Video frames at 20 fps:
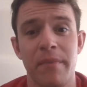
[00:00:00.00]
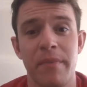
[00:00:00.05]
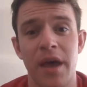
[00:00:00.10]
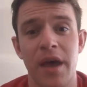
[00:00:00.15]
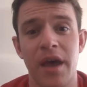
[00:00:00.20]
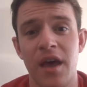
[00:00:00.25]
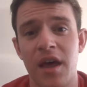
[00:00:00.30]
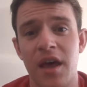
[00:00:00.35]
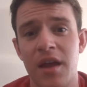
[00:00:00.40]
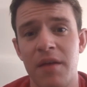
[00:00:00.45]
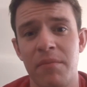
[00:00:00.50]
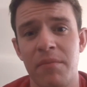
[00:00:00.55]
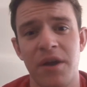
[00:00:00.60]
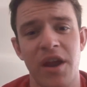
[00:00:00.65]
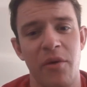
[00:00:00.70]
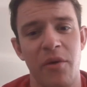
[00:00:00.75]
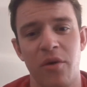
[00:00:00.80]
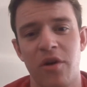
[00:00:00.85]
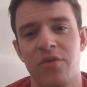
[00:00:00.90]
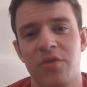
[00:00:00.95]
men, but
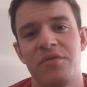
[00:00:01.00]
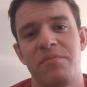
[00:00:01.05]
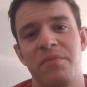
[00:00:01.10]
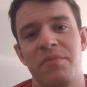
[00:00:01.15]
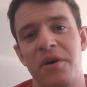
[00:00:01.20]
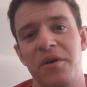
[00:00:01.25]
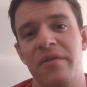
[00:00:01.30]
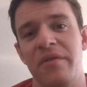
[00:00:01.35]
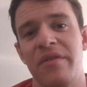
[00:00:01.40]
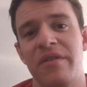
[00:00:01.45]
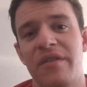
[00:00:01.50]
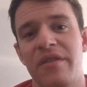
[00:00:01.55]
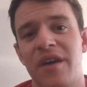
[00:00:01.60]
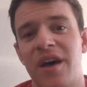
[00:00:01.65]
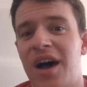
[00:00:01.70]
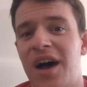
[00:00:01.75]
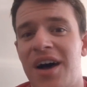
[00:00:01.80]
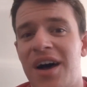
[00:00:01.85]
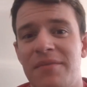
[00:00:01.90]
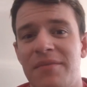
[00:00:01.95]
I work with both.
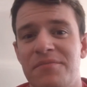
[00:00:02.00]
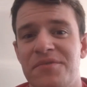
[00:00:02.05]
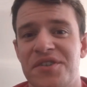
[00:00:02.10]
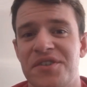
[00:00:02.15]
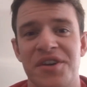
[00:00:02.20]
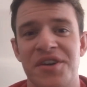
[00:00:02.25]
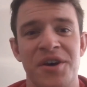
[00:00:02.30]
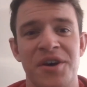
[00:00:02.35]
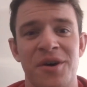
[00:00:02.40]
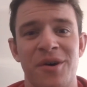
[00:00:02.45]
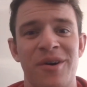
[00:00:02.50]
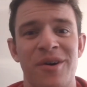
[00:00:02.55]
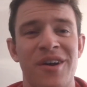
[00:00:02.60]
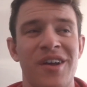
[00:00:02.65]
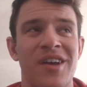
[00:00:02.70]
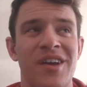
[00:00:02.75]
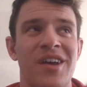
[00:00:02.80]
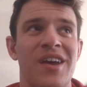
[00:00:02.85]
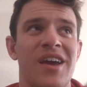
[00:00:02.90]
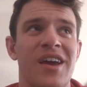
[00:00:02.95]
Um, so
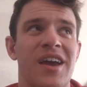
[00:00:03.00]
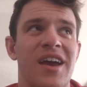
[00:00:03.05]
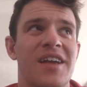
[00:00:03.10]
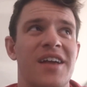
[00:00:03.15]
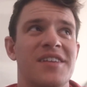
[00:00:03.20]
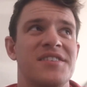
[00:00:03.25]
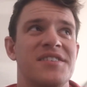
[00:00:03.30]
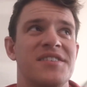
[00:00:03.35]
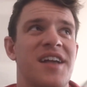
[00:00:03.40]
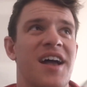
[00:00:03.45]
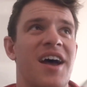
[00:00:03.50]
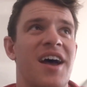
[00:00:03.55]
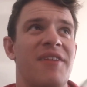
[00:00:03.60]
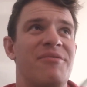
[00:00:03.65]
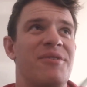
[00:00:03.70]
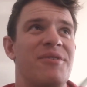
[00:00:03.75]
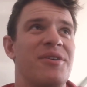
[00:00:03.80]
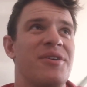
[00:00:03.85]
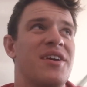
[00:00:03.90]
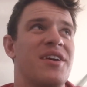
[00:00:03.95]
it's
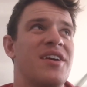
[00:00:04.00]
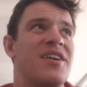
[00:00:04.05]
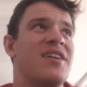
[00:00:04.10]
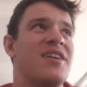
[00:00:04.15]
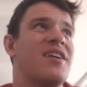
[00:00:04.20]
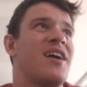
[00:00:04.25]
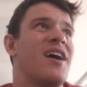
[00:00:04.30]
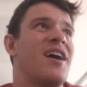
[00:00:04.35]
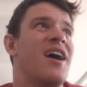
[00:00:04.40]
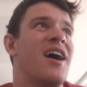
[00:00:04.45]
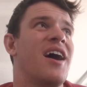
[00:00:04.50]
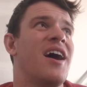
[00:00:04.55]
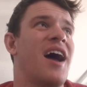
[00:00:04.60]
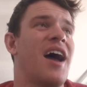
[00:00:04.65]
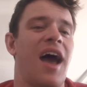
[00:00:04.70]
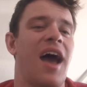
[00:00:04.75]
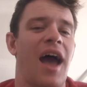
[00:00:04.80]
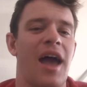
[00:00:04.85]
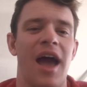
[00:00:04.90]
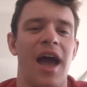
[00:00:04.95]
not really. Uh,
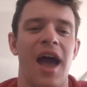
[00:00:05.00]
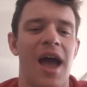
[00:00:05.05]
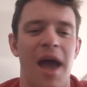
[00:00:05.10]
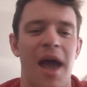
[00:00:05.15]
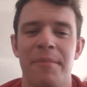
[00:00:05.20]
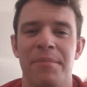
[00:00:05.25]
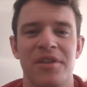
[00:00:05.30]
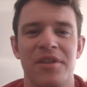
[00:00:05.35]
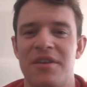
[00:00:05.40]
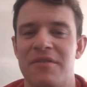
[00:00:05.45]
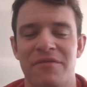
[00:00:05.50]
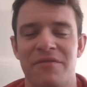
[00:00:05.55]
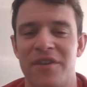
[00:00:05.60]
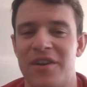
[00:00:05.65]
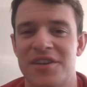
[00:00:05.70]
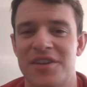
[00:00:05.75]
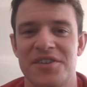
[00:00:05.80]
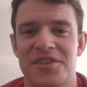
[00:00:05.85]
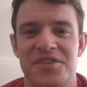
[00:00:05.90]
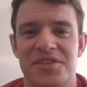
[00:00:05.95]
I, I believe
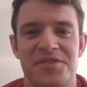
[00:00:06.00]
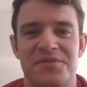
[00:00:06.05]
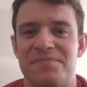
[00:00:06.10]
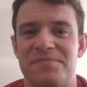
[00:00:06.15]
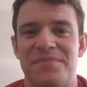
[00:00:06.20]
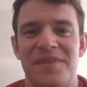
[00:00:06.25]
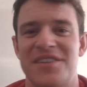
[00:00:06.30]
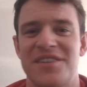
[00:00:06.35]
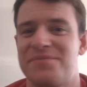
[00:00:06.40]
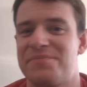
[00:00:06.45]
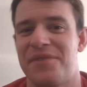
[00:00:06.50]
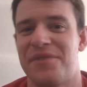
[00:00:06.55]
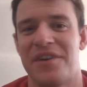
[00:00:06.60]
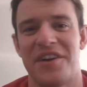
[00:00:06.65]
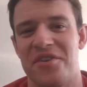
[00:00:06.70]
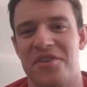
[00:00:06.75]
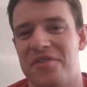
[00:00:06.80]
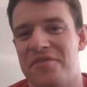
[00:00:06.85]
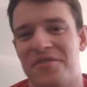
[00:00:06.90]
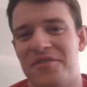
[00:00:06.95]
fitness is is pretty
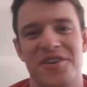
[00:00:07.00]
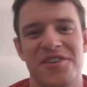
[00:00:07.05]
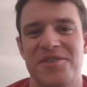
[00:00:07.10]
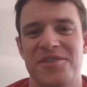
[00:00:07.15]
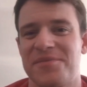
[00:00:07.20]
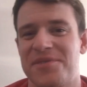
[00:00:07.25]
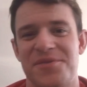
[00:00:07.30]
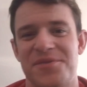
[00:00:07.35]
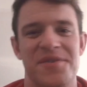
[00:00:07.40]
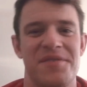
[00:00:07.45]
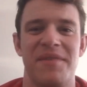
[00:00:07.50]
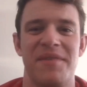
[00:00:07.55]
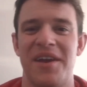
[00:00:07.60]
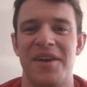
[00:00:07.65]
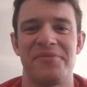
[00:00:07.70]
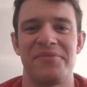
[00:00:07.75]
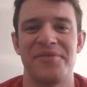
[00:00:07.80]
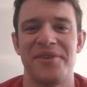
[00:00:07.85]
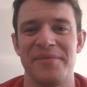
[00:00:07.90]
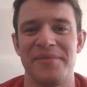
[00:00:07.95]
universal between men
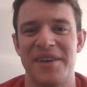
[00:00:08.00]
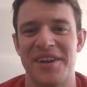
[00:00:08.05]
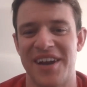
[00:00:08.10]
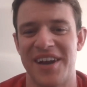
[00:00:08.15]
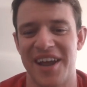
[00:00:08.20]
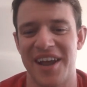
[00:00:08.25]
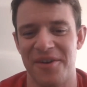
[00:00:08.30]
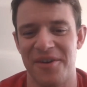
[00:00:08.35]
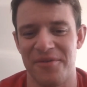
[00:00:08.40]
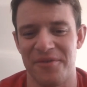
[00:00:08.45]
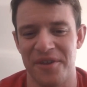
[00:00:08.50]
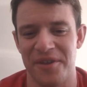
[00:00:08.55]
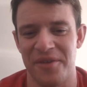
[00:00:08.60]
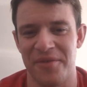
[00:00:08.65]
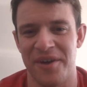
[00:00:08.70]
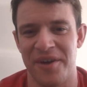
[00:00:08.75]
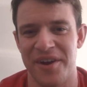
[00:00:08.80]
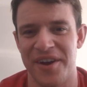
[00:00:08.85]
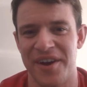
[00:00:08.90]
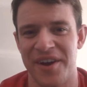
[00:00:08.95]
and women, and I don't really
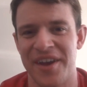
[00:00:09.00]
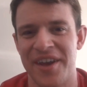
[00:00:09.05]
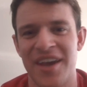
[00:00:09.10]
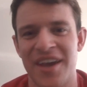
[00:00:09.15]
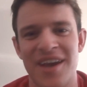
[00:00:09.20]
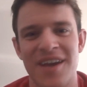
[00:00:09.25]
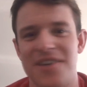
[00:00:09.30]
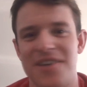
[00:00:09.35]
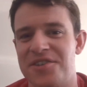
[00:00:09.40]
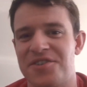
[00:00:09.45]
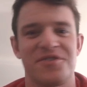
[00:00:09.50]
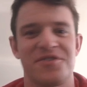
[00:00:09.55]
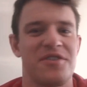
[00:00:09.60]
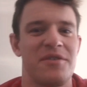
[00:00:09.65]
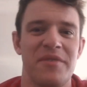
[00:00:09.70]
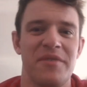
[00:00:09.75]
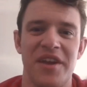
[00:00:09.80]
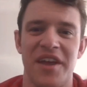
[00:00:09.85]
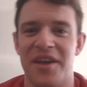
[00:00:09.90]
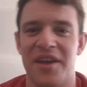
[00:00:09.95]
want to
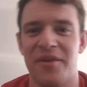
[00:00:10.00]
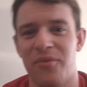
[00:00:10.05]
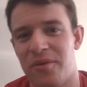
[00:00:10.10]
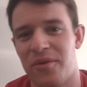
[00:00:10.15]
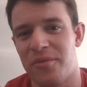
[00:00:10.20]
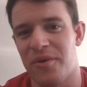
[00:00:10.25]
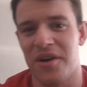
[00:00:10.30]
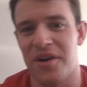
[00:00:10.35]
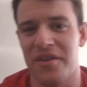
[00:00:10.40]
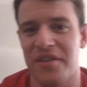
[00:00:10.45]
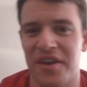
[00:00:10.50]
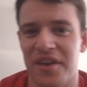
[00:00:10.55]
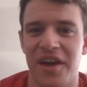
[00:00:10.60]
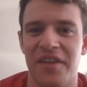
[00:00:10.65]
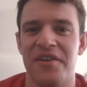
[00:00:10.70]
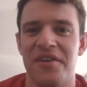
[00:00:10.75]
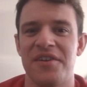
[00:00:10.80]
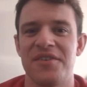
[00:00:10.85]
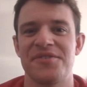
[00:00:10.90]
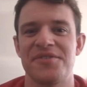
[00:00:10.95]
discriminate one way or the
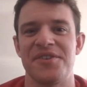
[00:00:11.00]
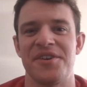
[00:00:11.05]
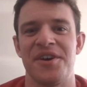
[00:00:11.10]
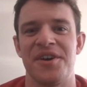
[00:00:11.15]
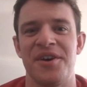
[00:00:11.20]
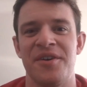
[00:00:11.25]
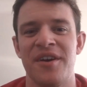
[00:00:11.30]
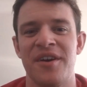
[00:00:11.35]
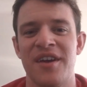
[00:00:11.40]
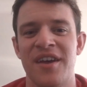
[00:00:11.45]
other. So